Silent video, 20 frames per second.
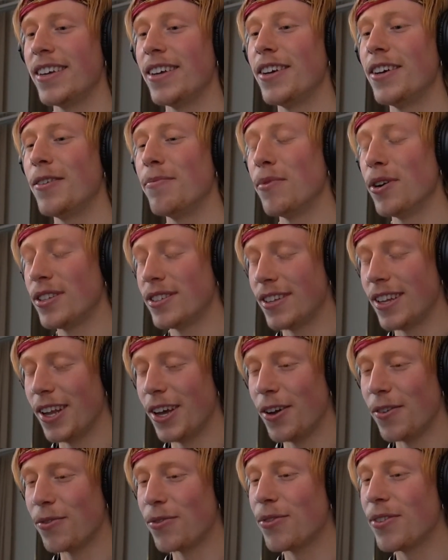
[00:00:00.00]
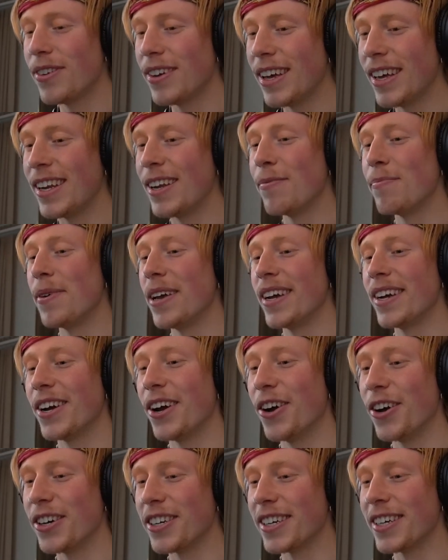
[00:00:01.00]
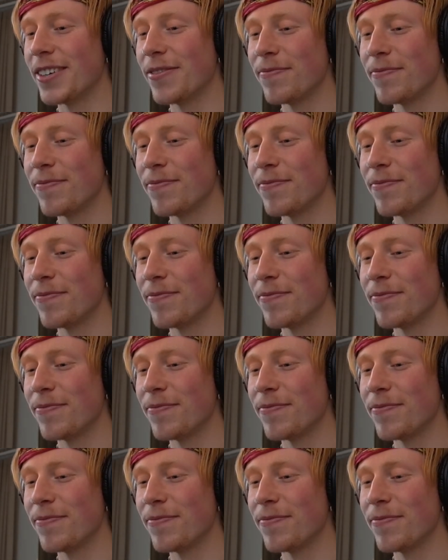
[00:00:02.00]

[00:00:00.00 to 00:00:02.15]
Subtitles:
Much love and a big hug.